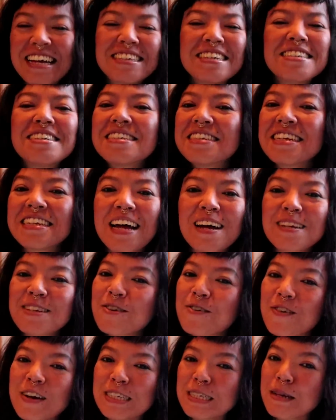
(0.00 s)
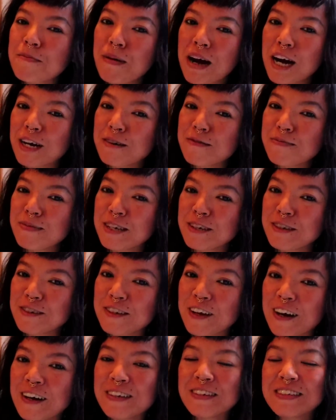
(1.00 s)
This is another crazy part of me, you
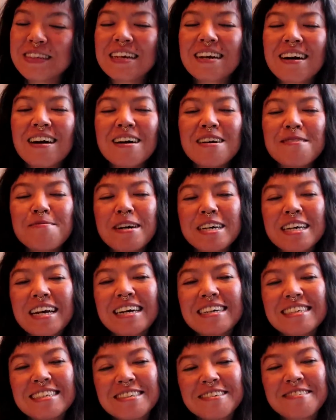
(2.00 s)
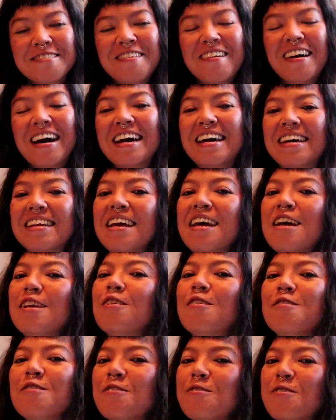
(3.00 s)
know. You think, oh Maya is so quiet.
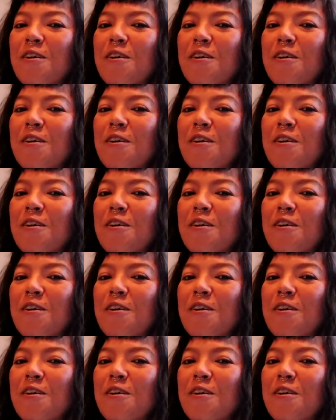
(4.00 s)
No.